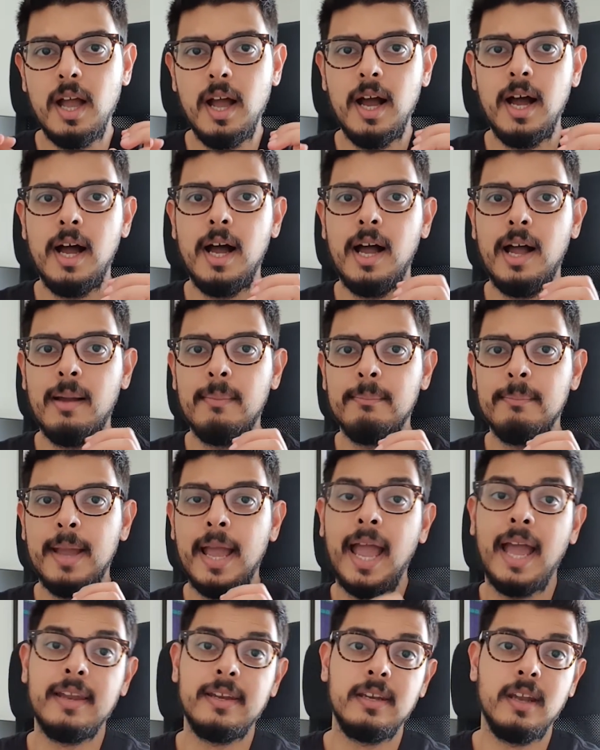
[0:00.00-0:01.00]

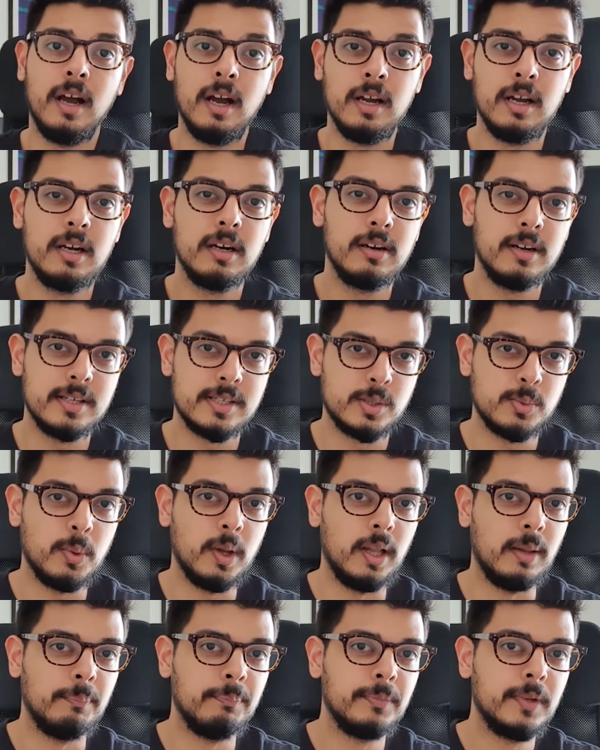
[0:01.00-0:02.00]
and in Ankara as
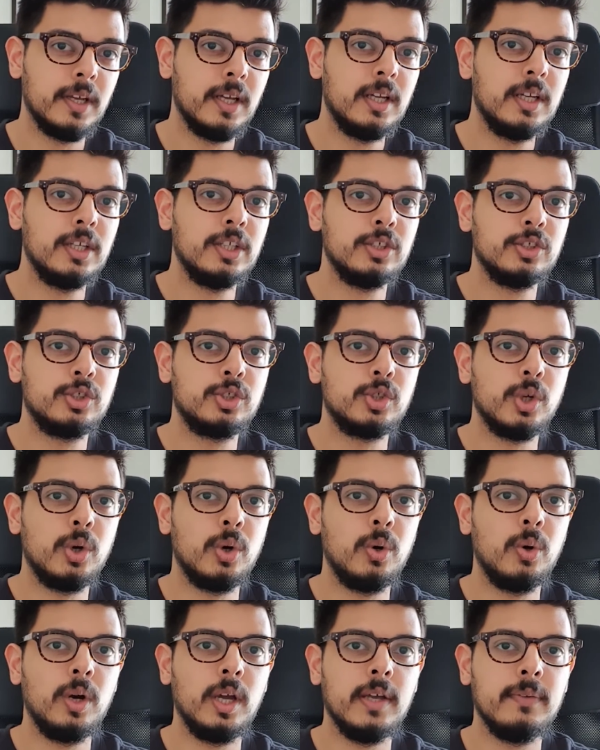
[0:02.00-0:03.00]
well.
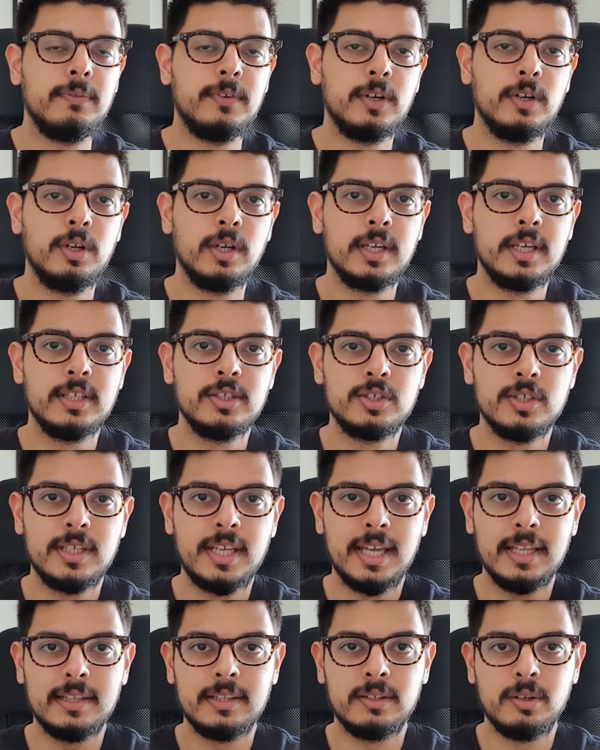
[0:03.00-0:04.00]
So if you're looking to
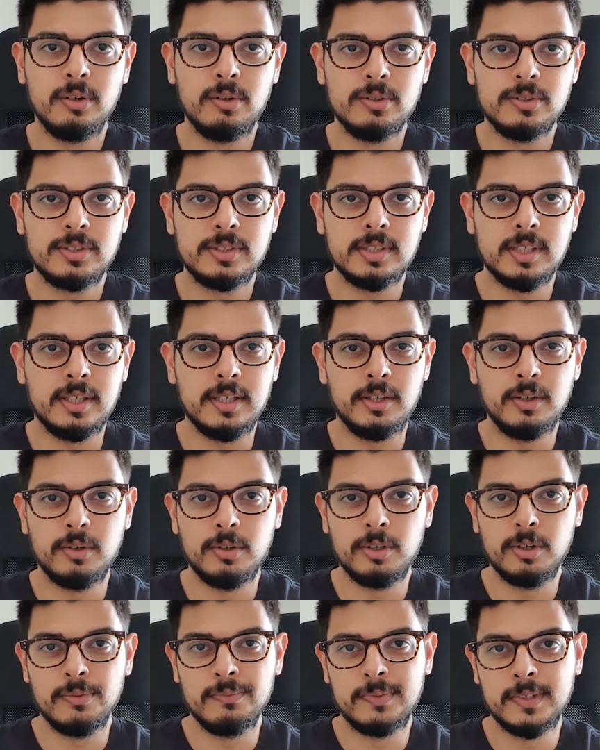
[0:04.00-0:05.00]
get those
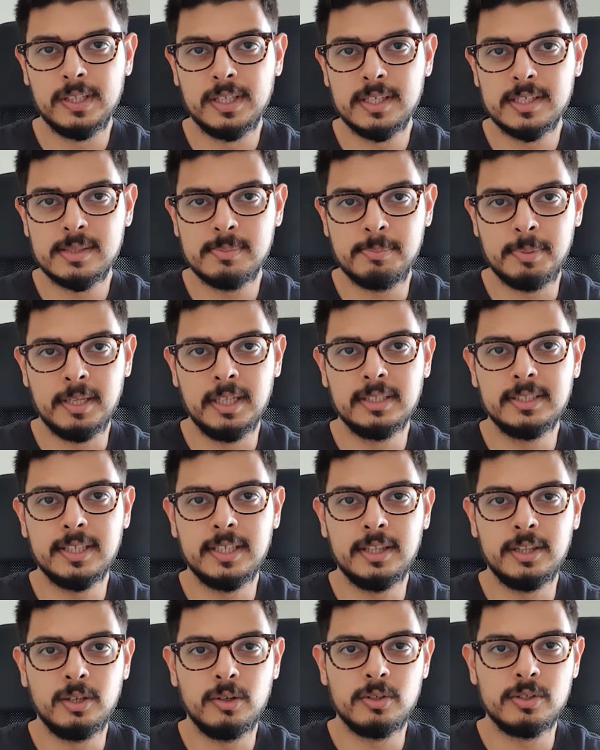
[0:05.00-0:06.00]
your villas built
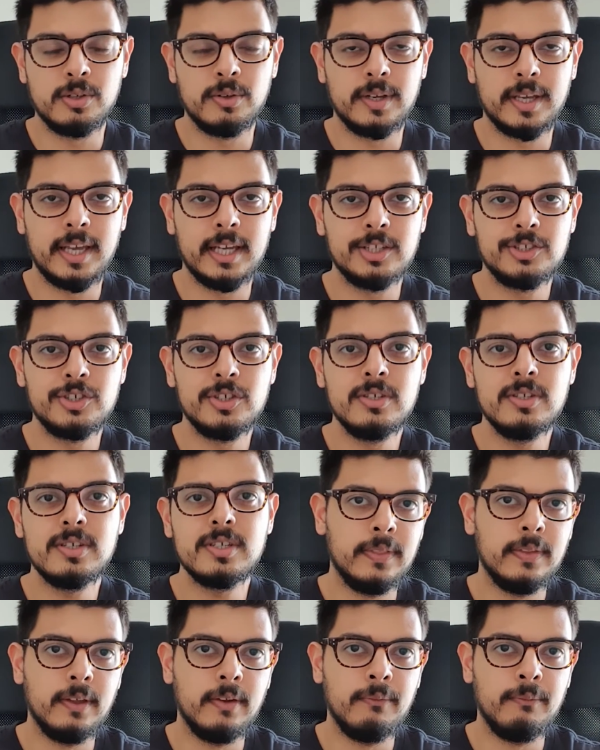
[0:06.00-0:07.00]
in those locations,
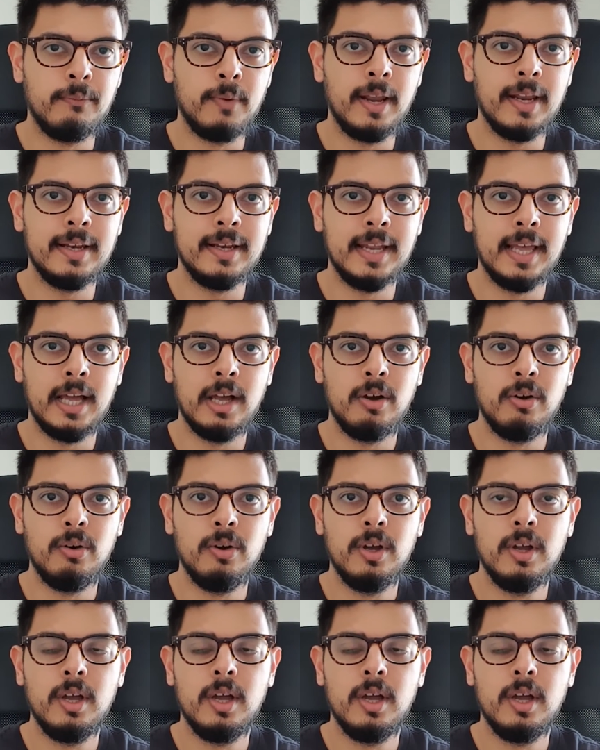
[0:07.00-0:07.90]
and right now